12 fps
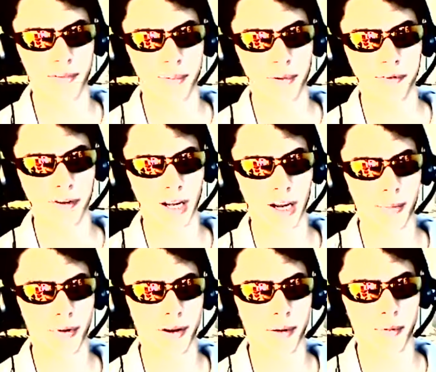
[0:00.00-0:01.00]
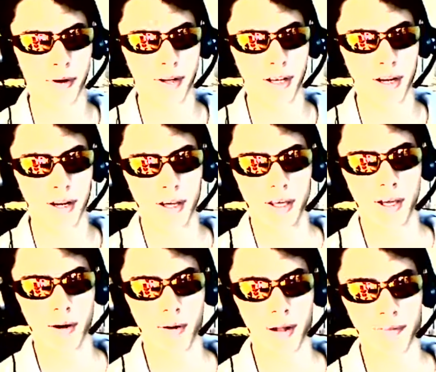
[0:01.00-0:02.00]
specific camera that I want to get,
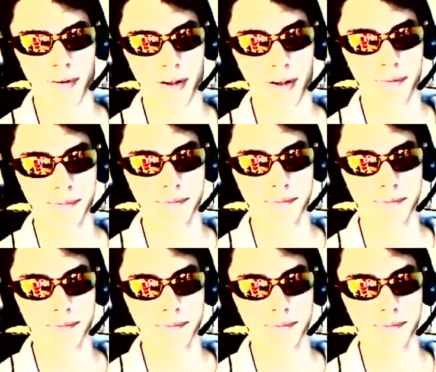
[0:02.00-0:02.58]
it'll have a